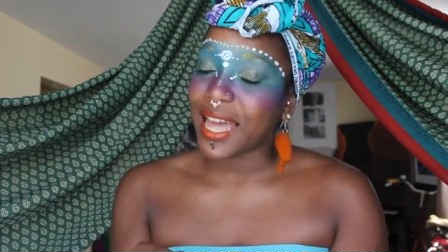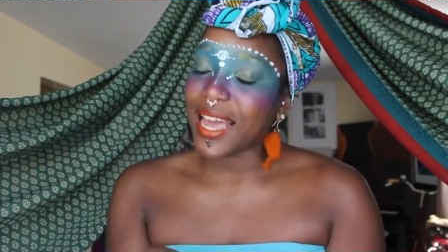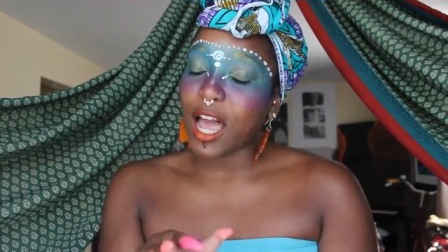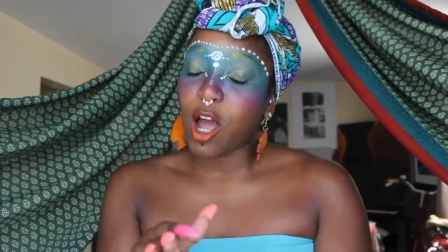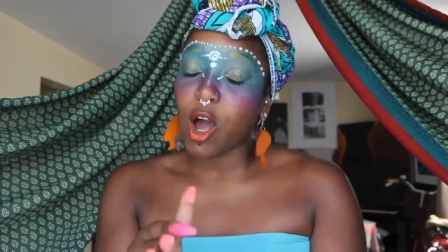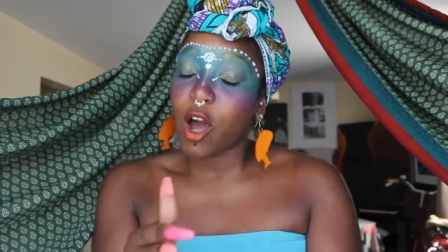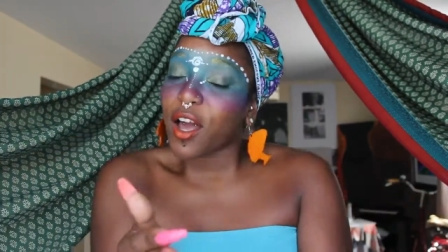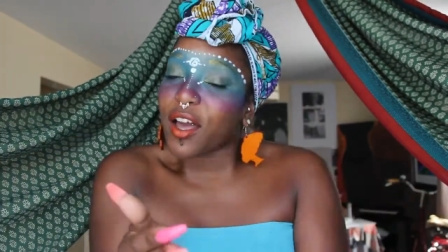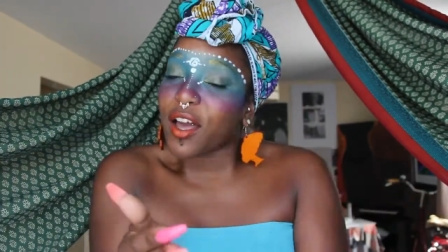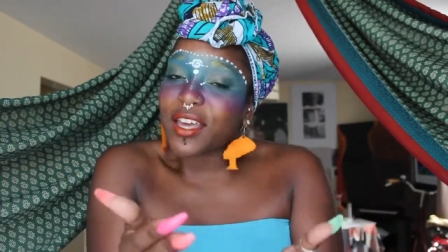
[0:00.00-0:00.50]
Like,
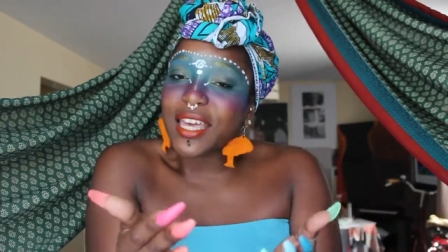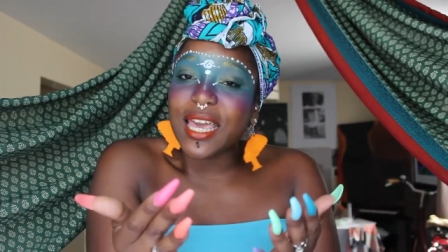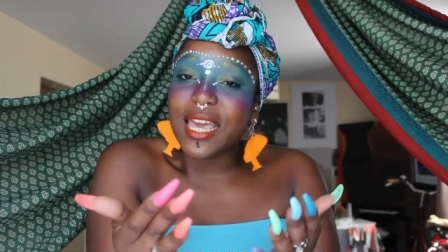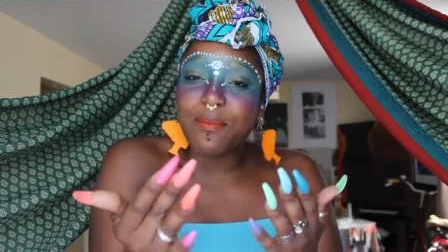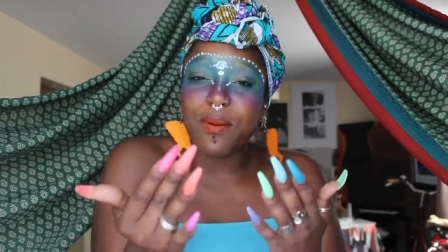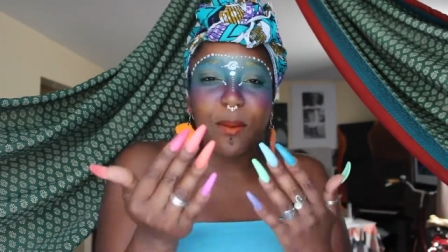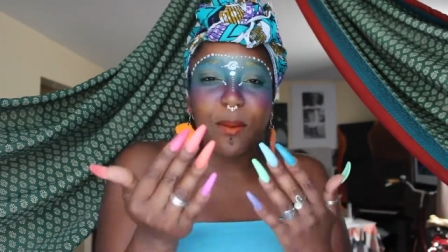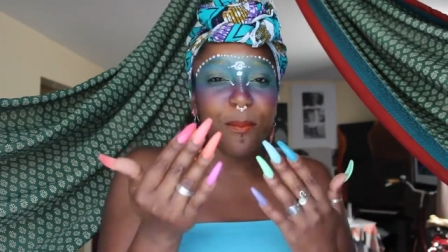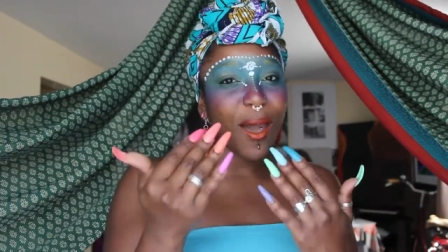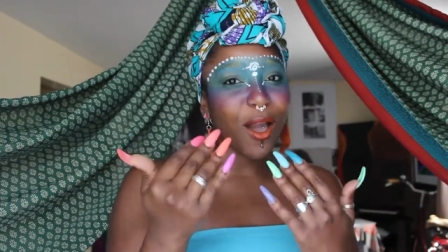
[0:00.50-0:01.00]
I gotta
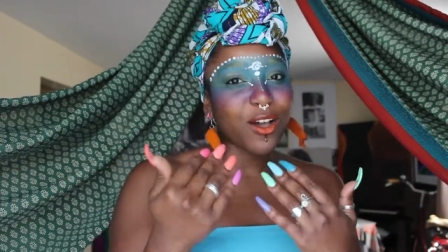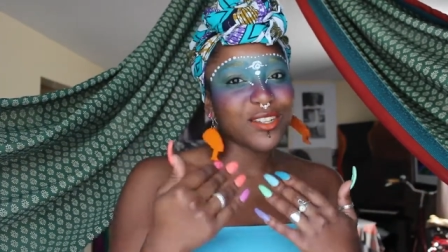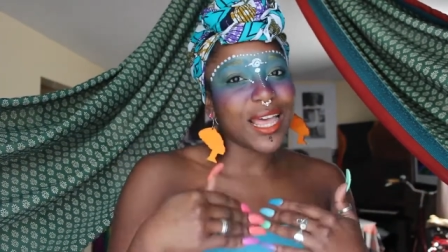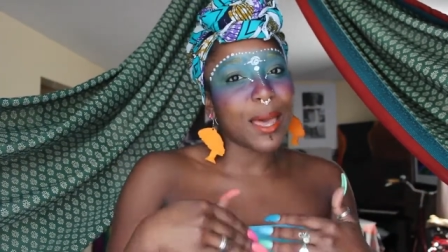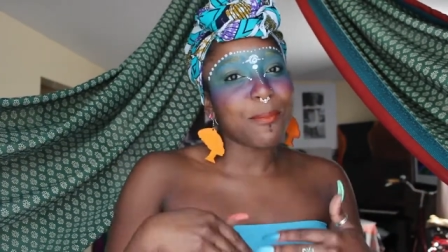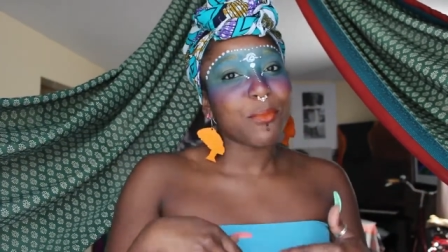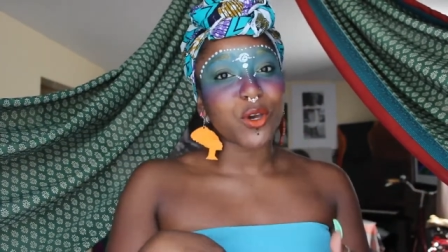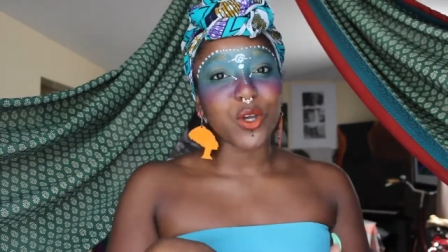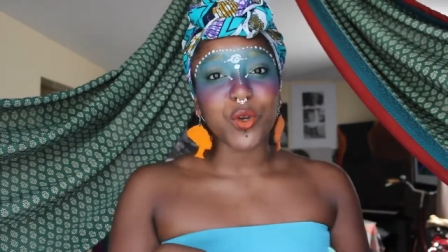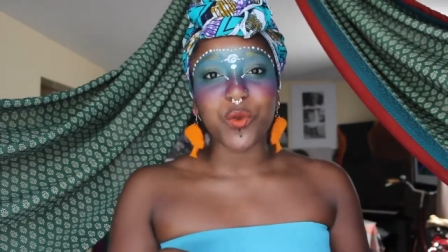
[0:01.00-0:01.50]
keep it back, because
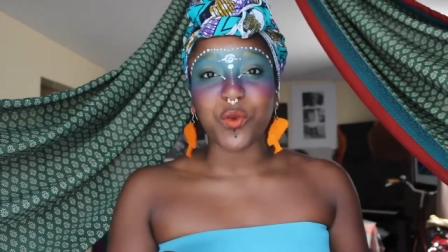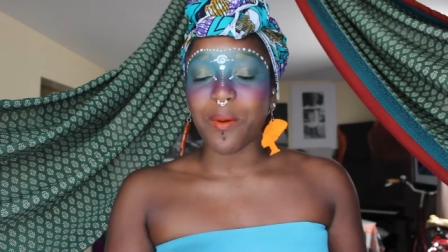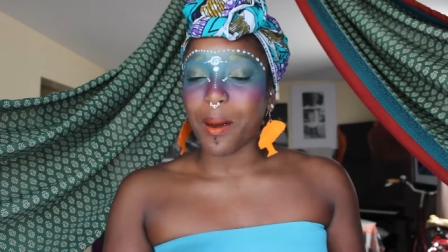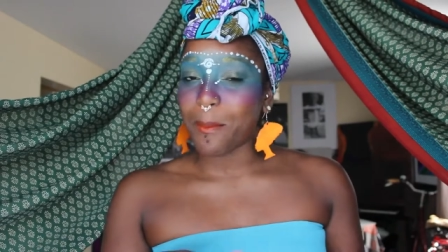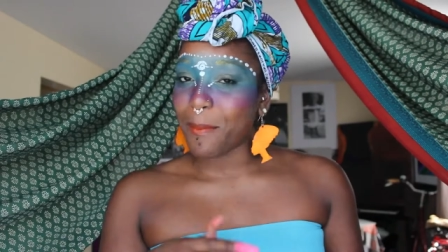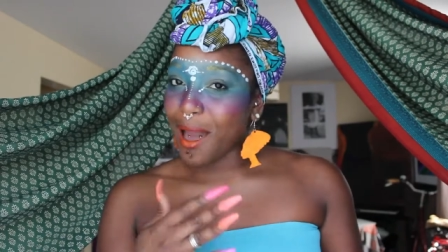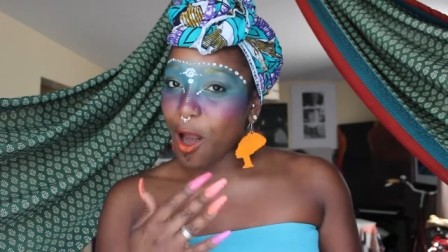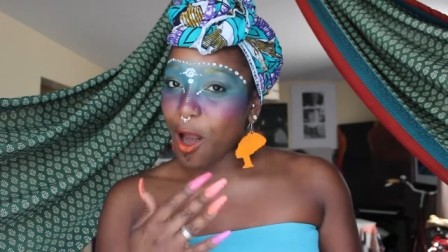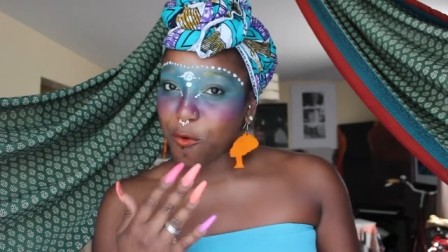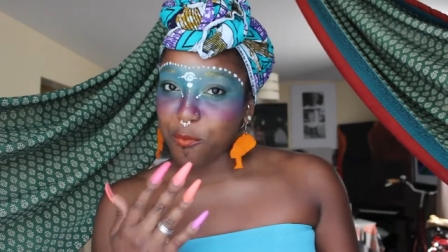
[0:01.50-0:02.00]
I'm good with my
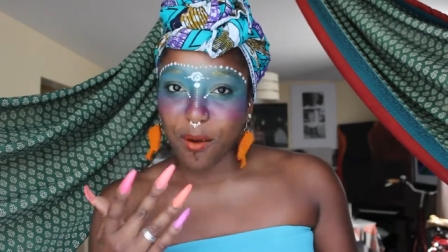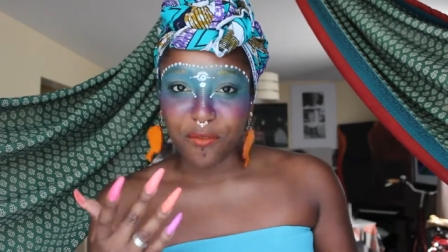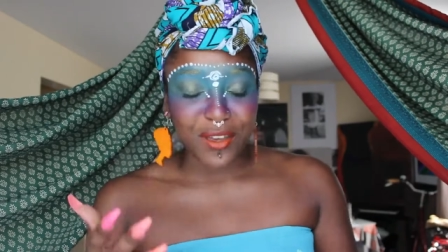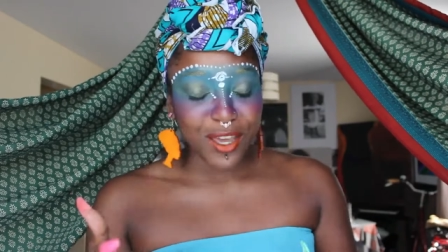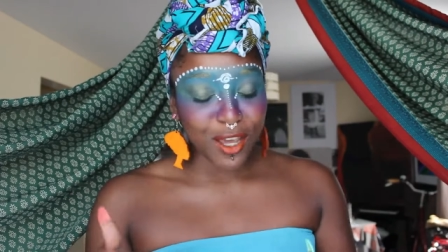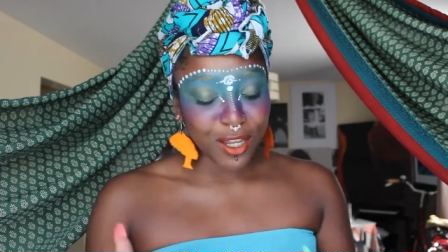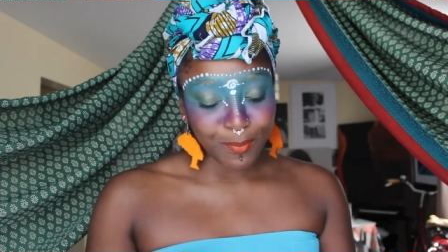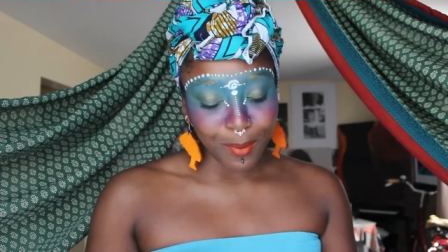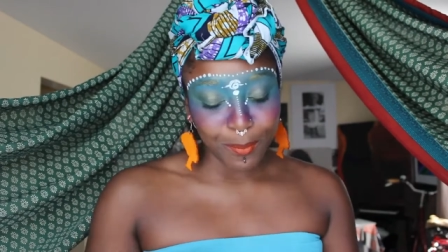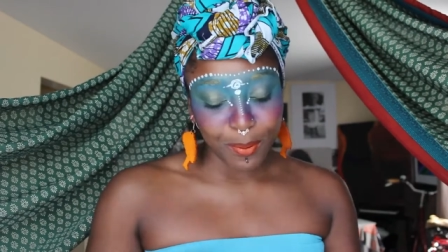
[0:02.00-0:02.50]
mouth, my
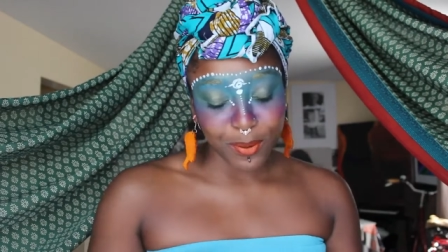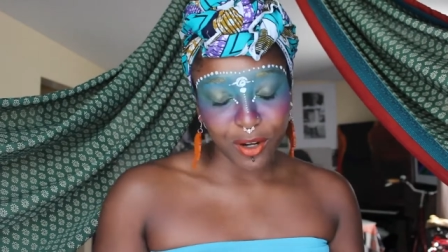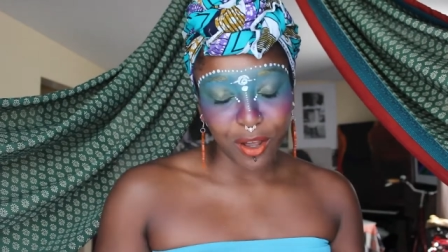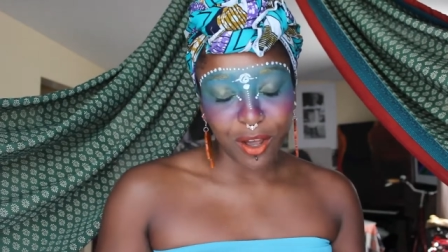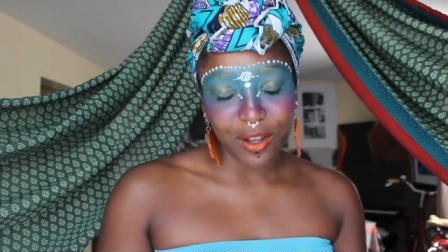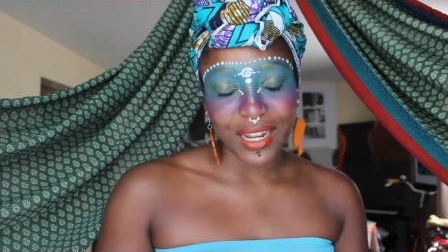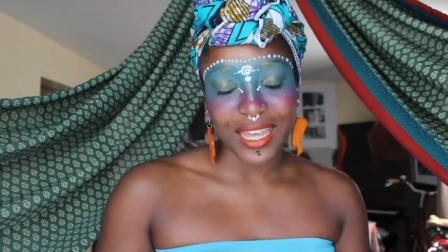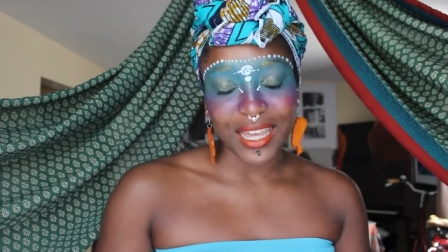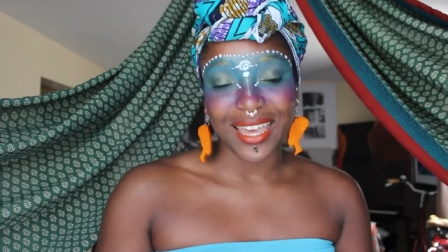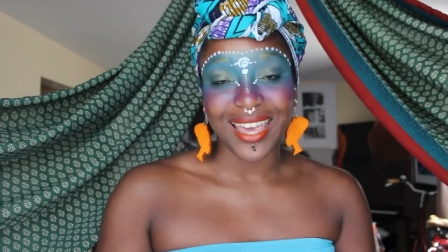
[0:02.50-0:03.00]
fingers, my
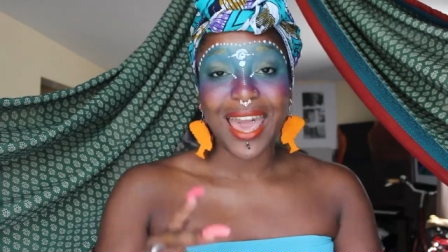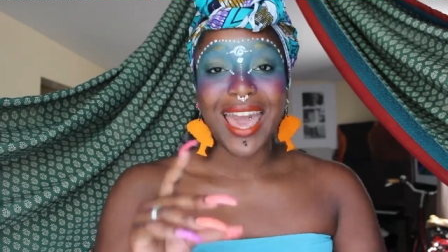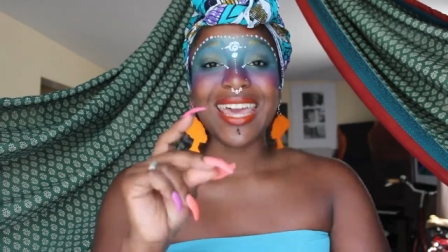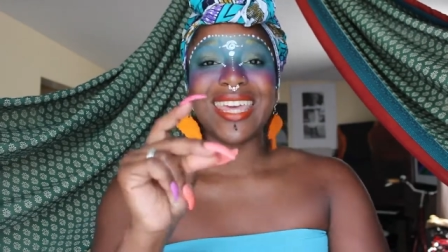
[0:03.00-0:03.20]
panani.